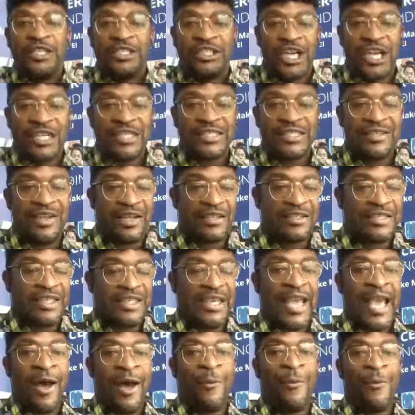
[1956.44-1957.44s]
just
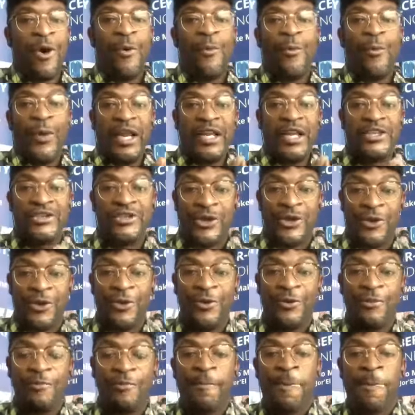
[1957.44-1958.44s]
starting out, what we
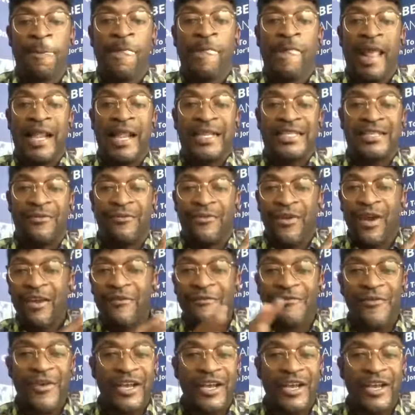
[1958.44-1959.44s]
do is the very
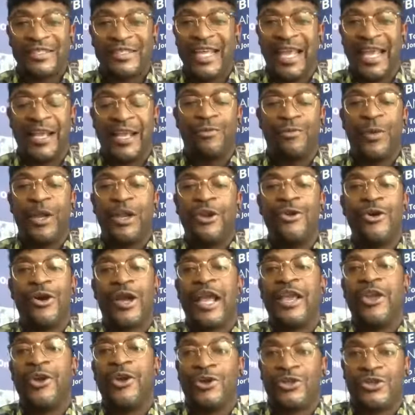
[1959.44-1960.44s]
first thing is we look
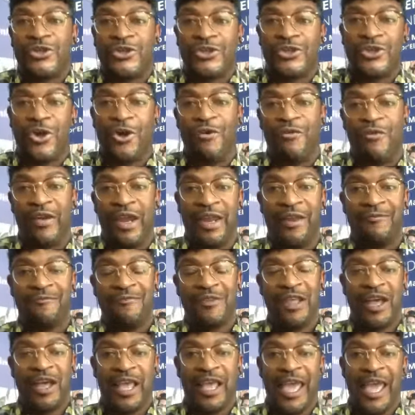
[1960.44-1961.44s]
at your story.
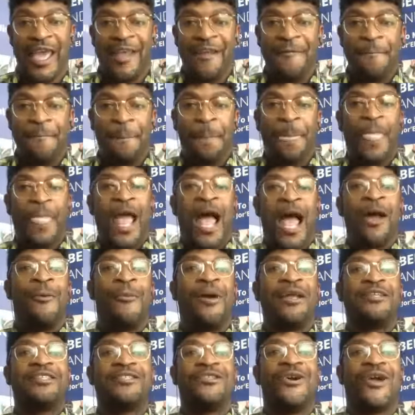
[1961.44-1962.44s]
Okay, I
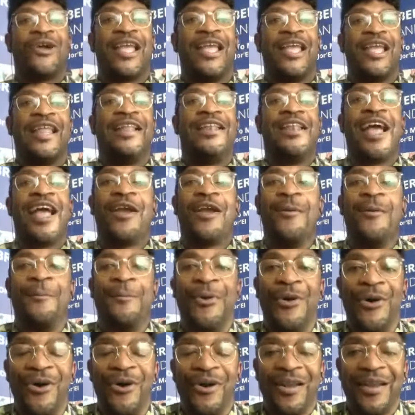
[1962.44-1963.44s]
almost look at it like a
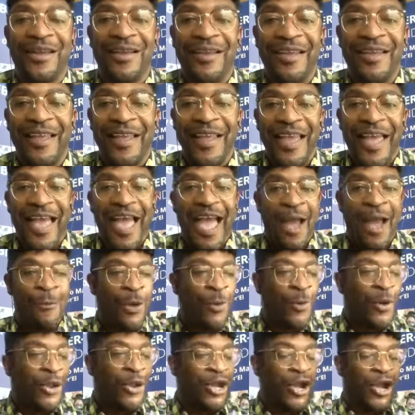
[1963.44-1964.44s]
book, and we
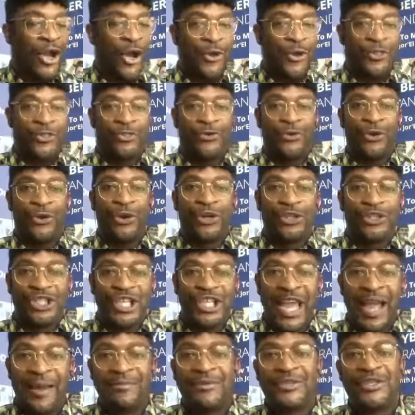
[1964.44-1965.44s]
want to go through your
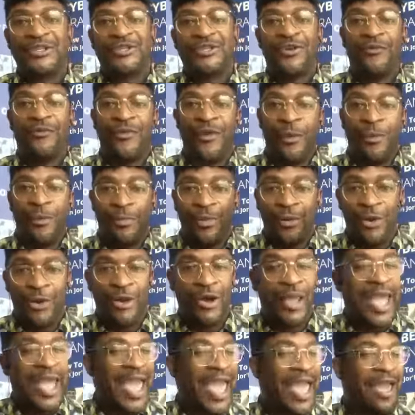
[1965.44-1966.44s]
chapters of your
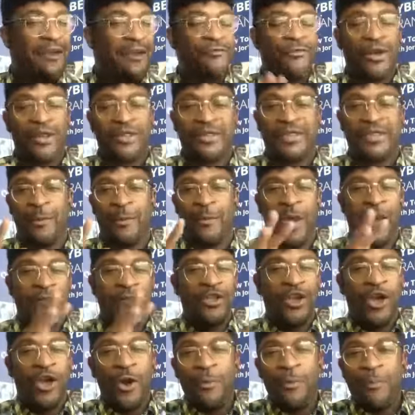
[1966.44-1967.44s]
book, everything. We have to
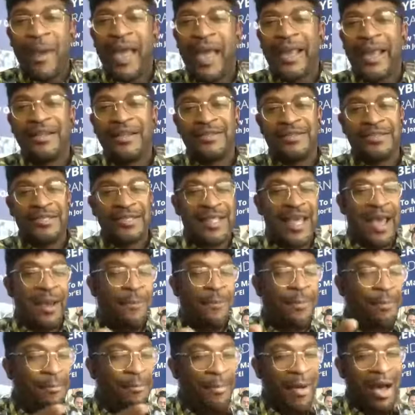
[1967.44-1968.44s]
go back into that
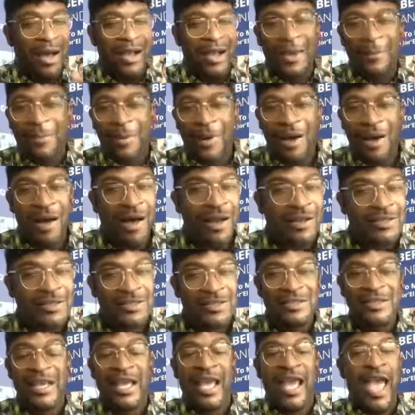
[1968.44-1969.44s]
mucky
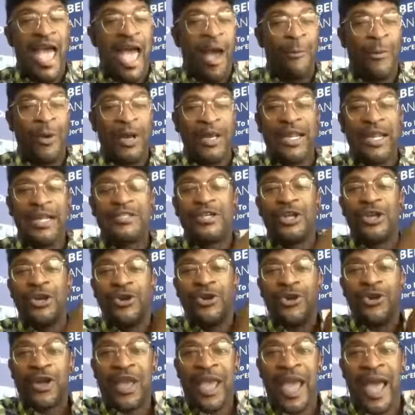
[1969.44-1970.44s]
past, and we need to
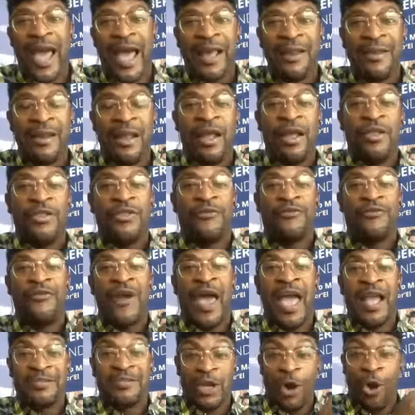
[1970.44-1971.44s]
look at the
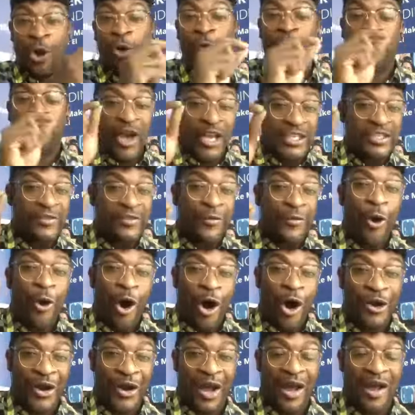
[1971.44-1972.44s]
fact of, first of all,
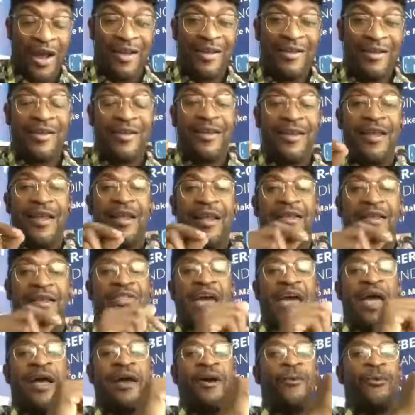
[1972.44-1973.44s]
honor
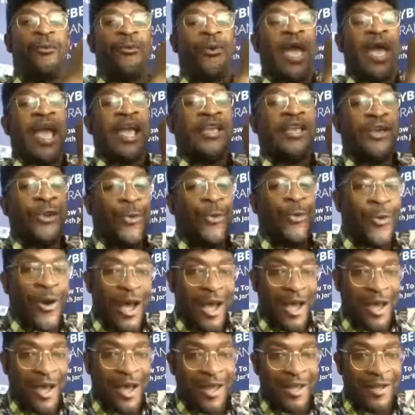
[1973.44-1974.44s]
that where you
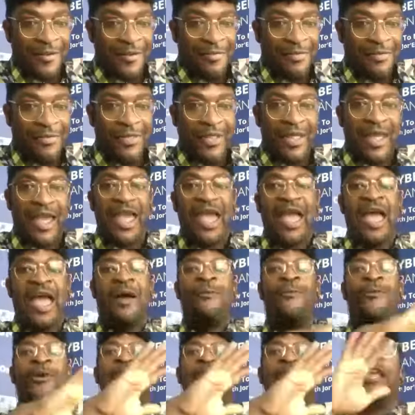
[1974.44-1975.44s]
were
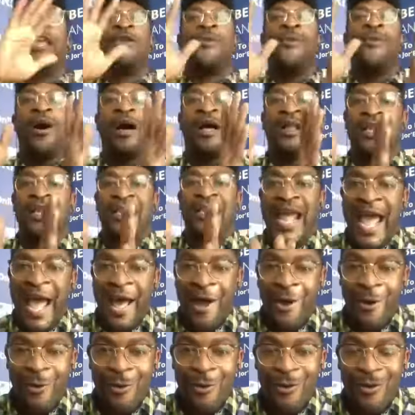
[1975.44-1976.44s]
and where you are
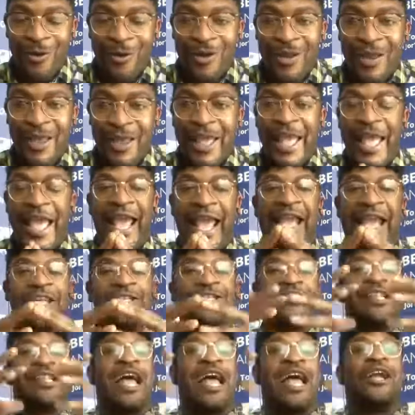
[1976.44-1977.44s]
now
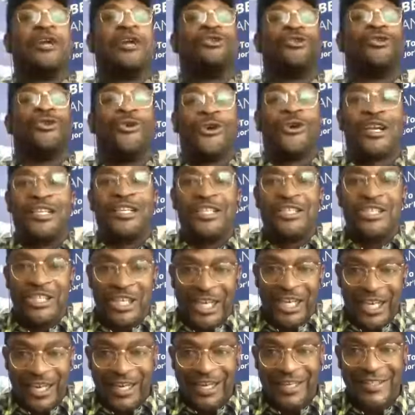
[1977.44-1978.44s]
is like chalk and
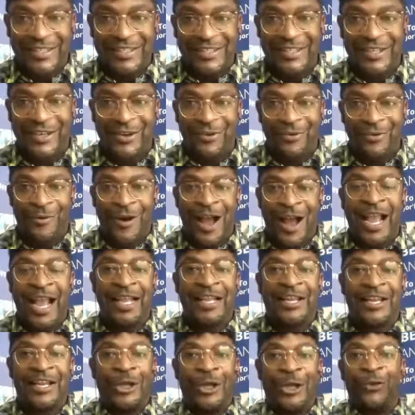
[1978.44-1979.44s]
cheese, right?
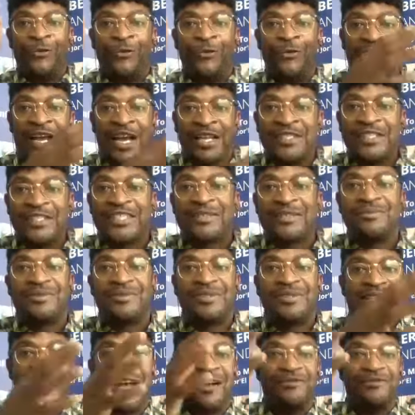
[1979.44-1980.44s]
You've done some
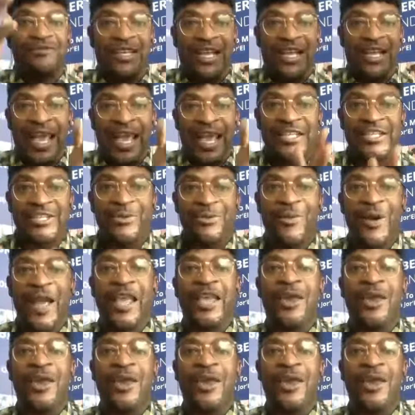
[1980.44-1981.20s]
stuff to get to where